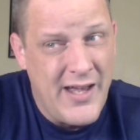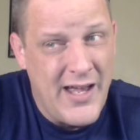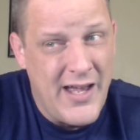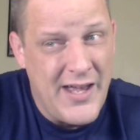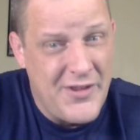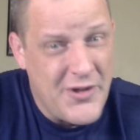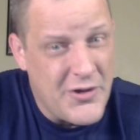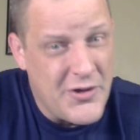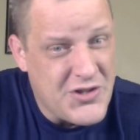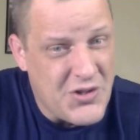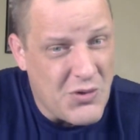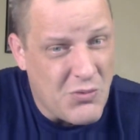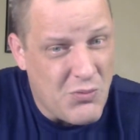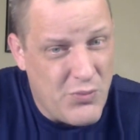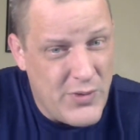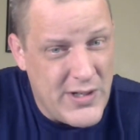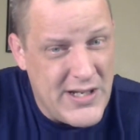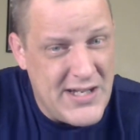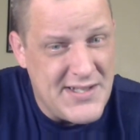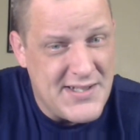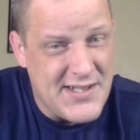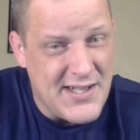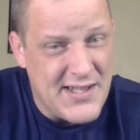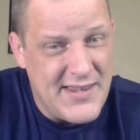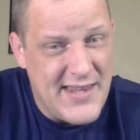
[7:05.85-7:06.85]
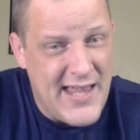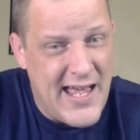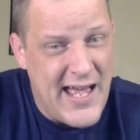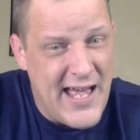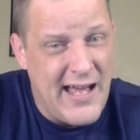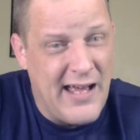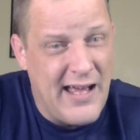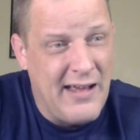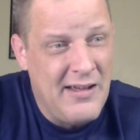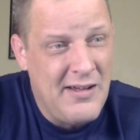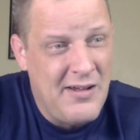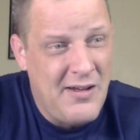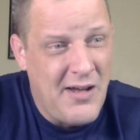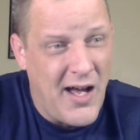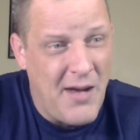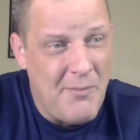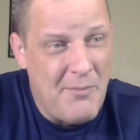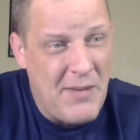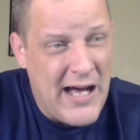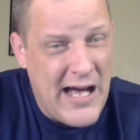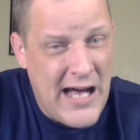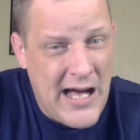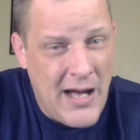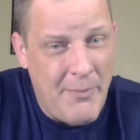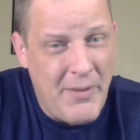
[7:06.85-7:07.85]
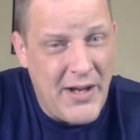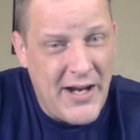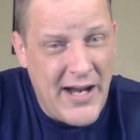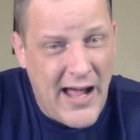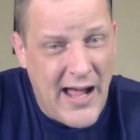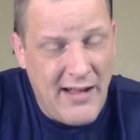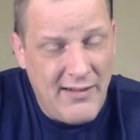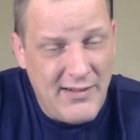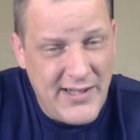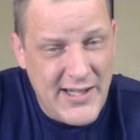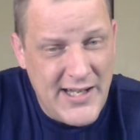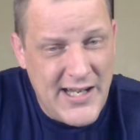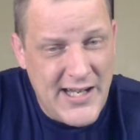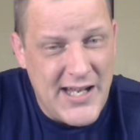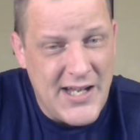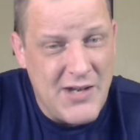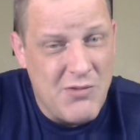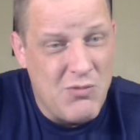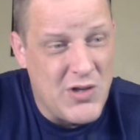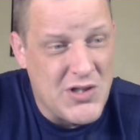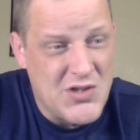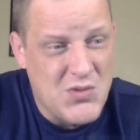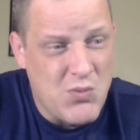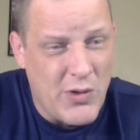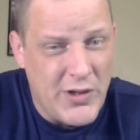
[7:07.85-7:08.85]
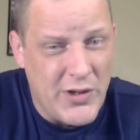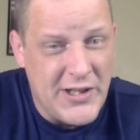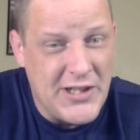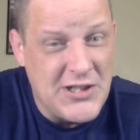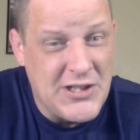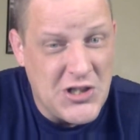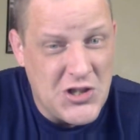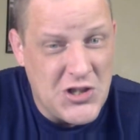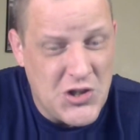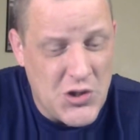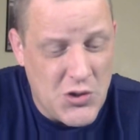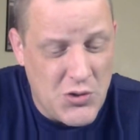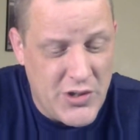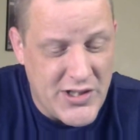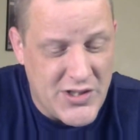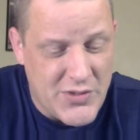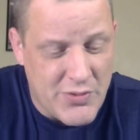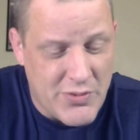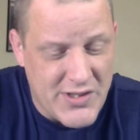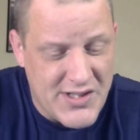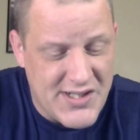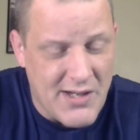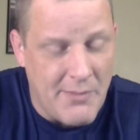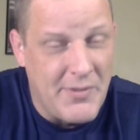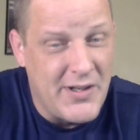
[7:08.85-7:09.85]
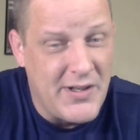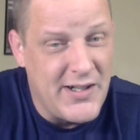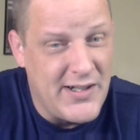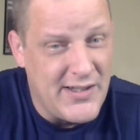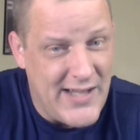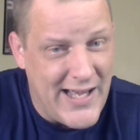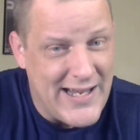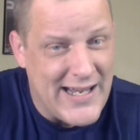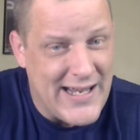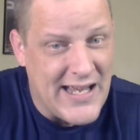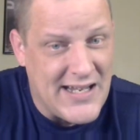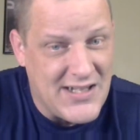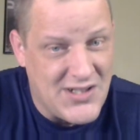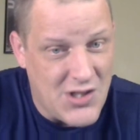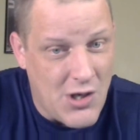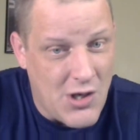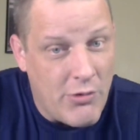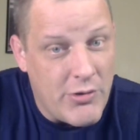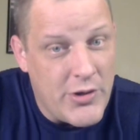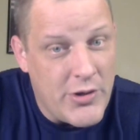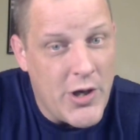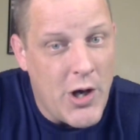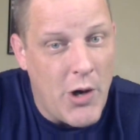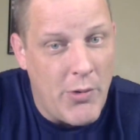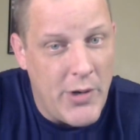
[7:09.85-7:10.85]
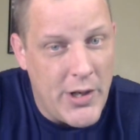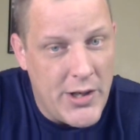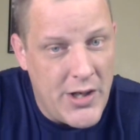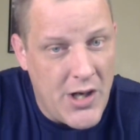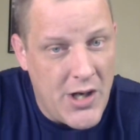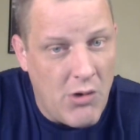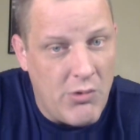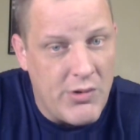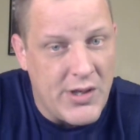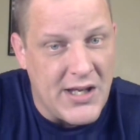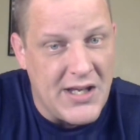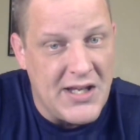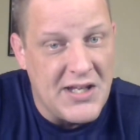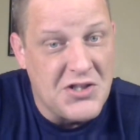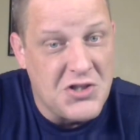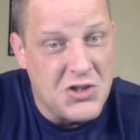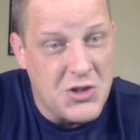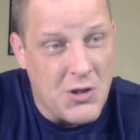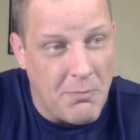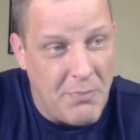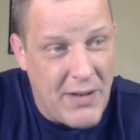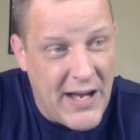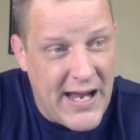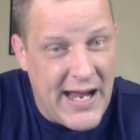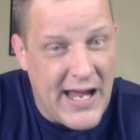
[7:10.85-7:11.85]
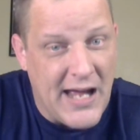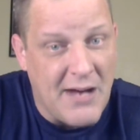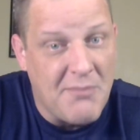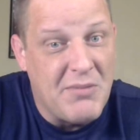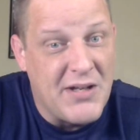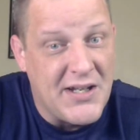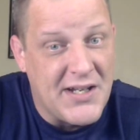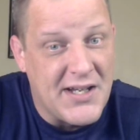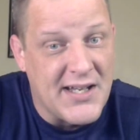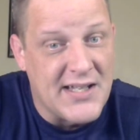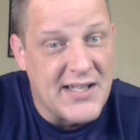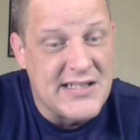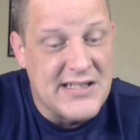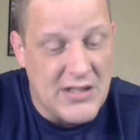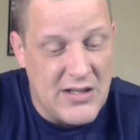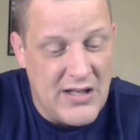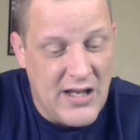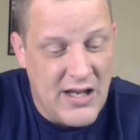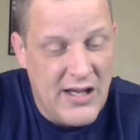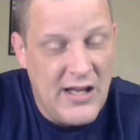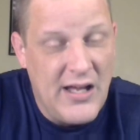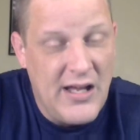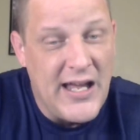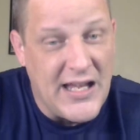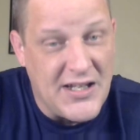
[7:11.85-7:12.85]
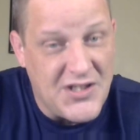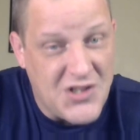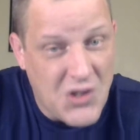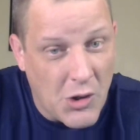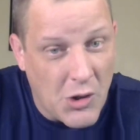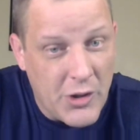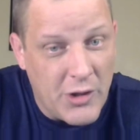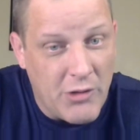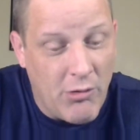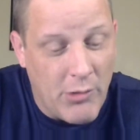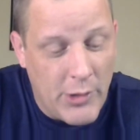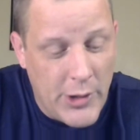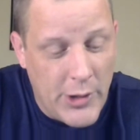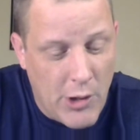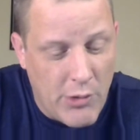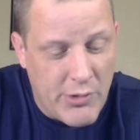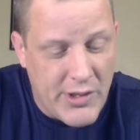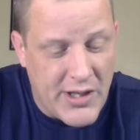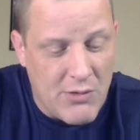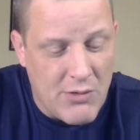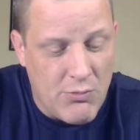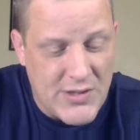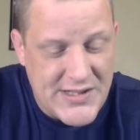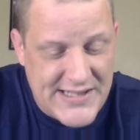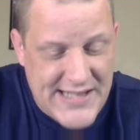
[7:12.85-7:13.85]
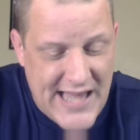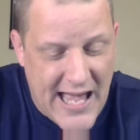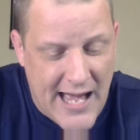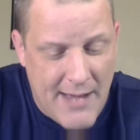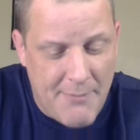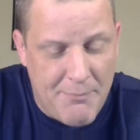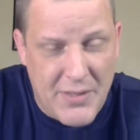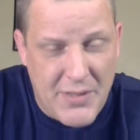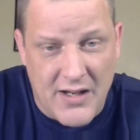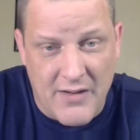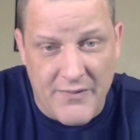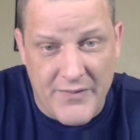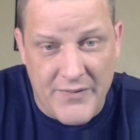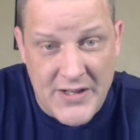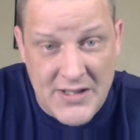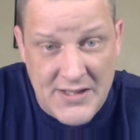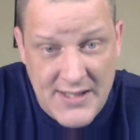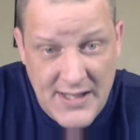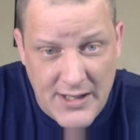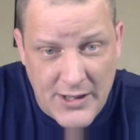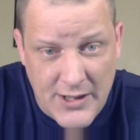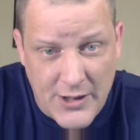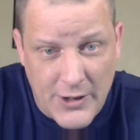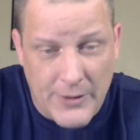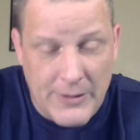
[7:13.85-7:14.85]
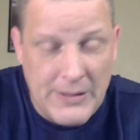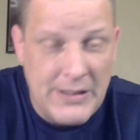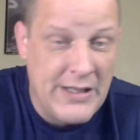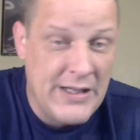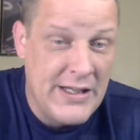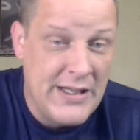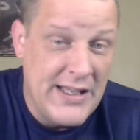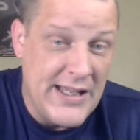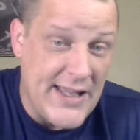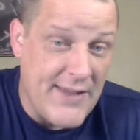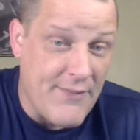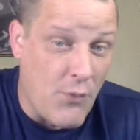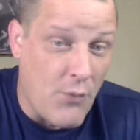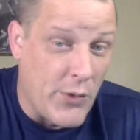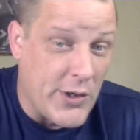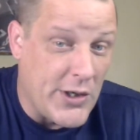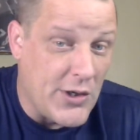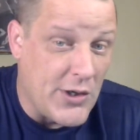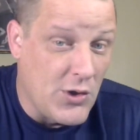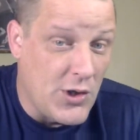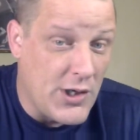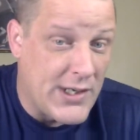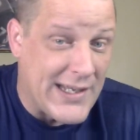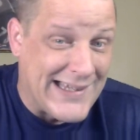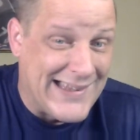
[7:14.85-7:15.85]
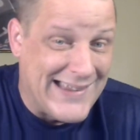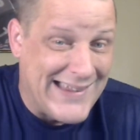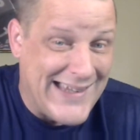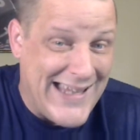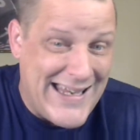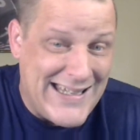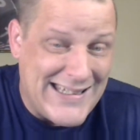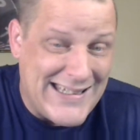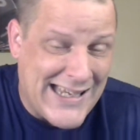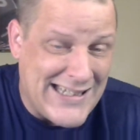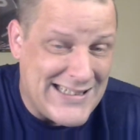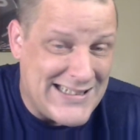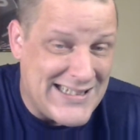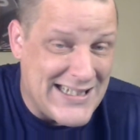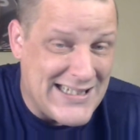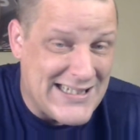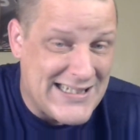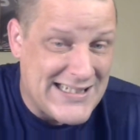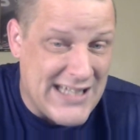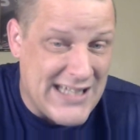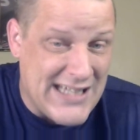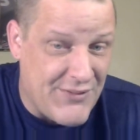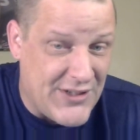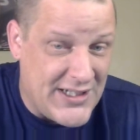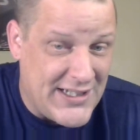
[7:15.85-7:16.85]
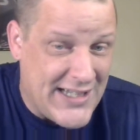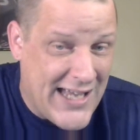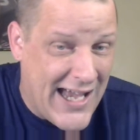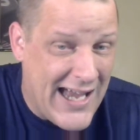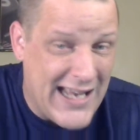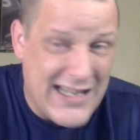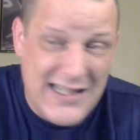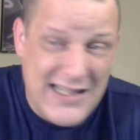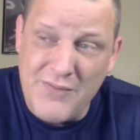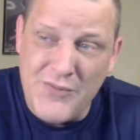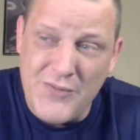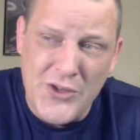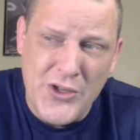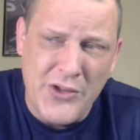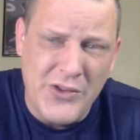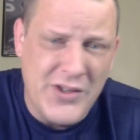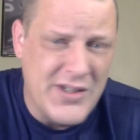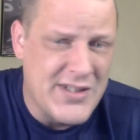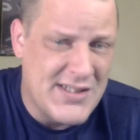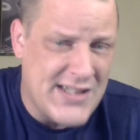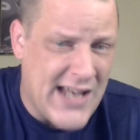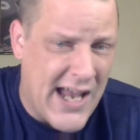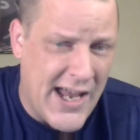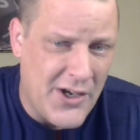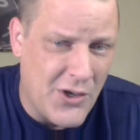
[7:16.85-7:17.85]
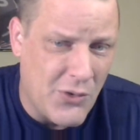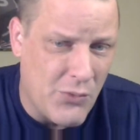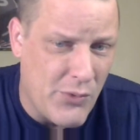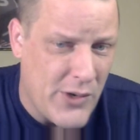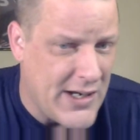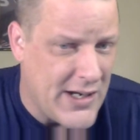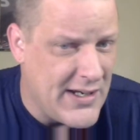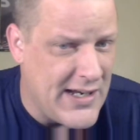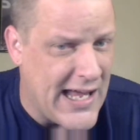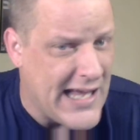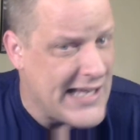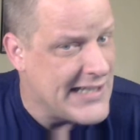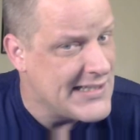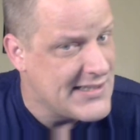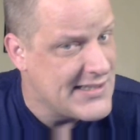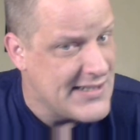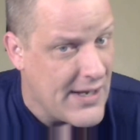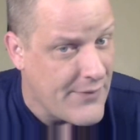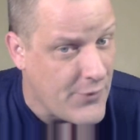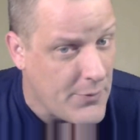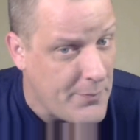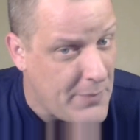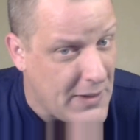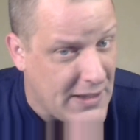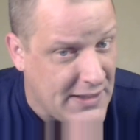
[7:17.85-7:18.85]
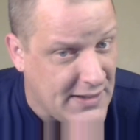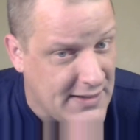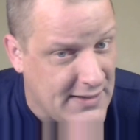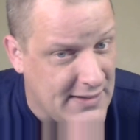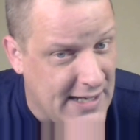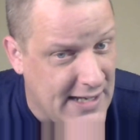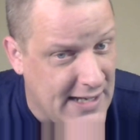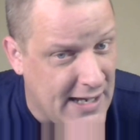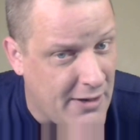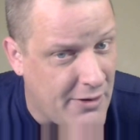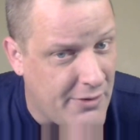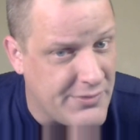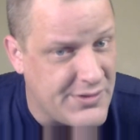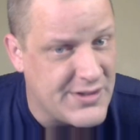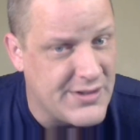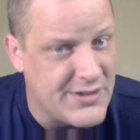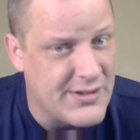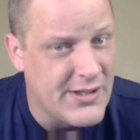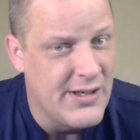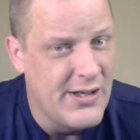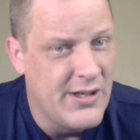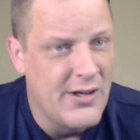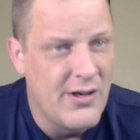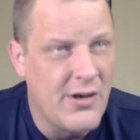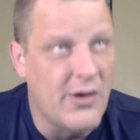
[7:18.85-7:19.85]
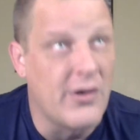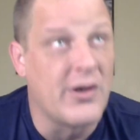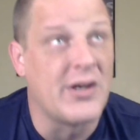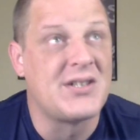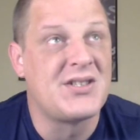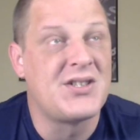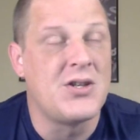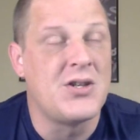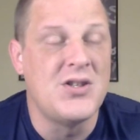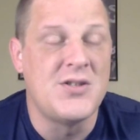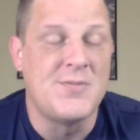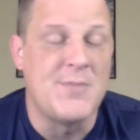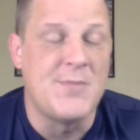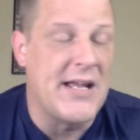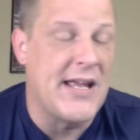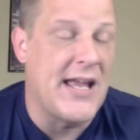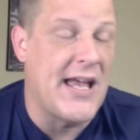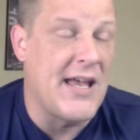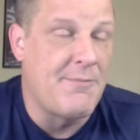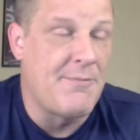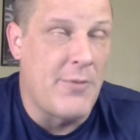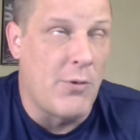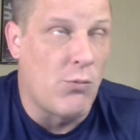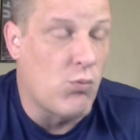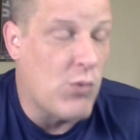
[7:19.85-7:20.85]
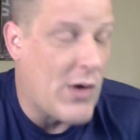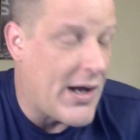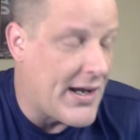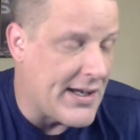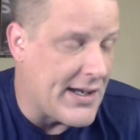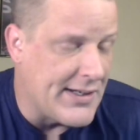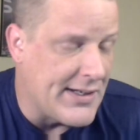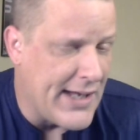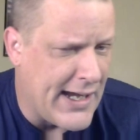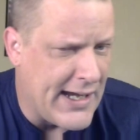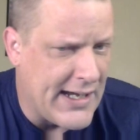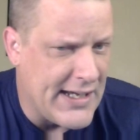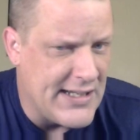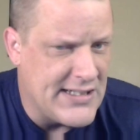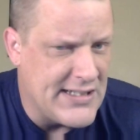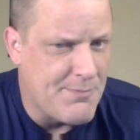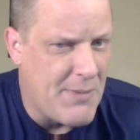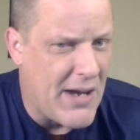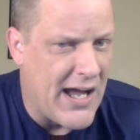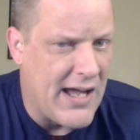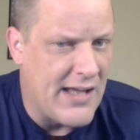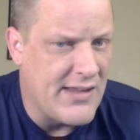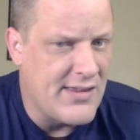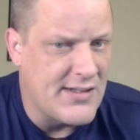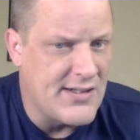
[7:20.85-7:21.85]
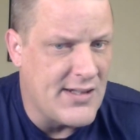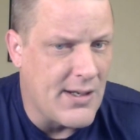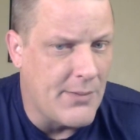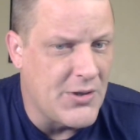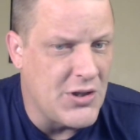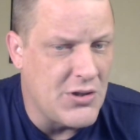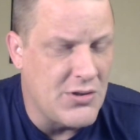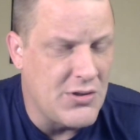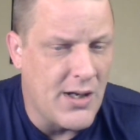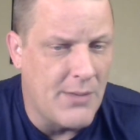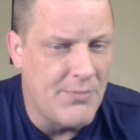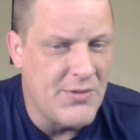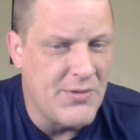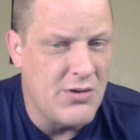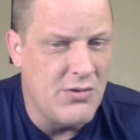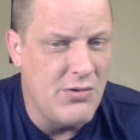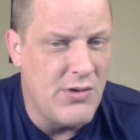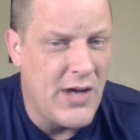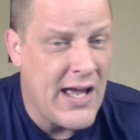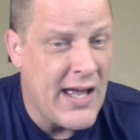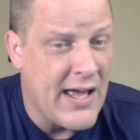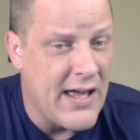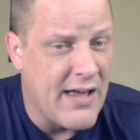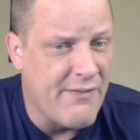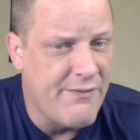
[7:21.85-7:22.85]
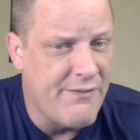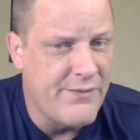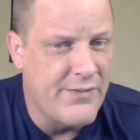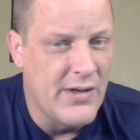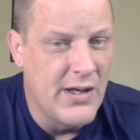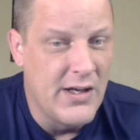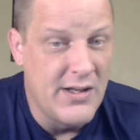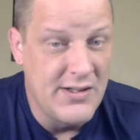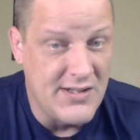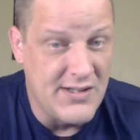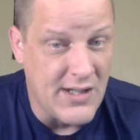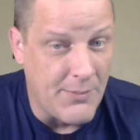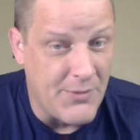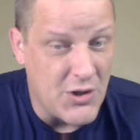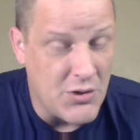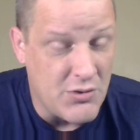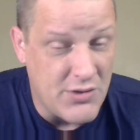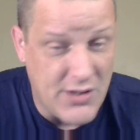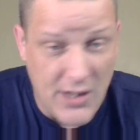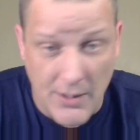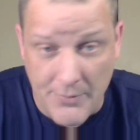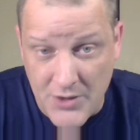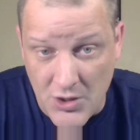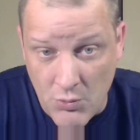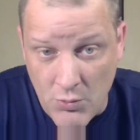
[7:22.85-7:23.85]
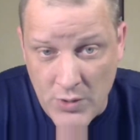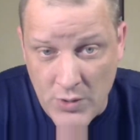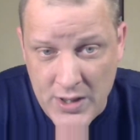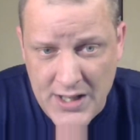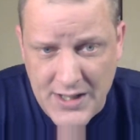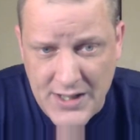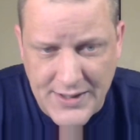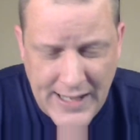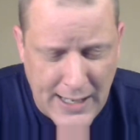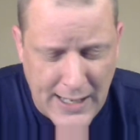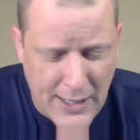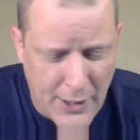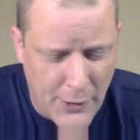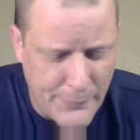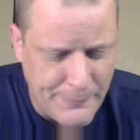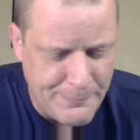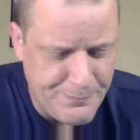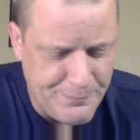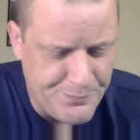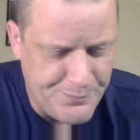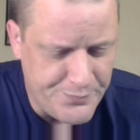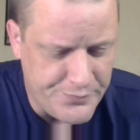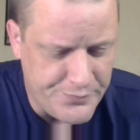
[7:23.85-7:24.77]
And there's a reason that uh, Muhammad Ali was willing to do this with somebody like Antonio Inoki in Japan because Antonio Inoki was that big of a deal. Even when you look at late 1979, even though this title reign has never been announced, or excuse me, have been recognized by the WWF, WWE now,